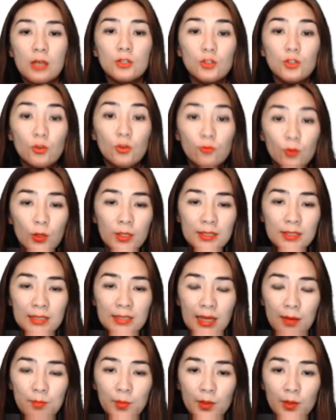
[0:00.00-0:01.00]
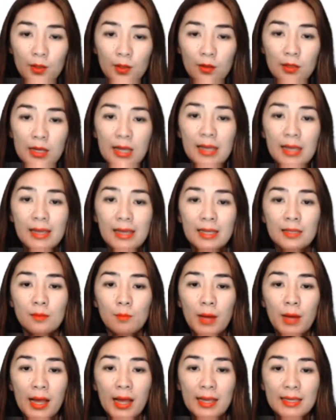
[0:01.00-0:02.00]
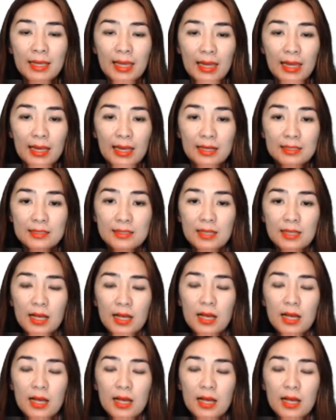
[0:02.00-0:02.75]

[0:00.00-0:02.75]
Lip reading: So for example, in my case,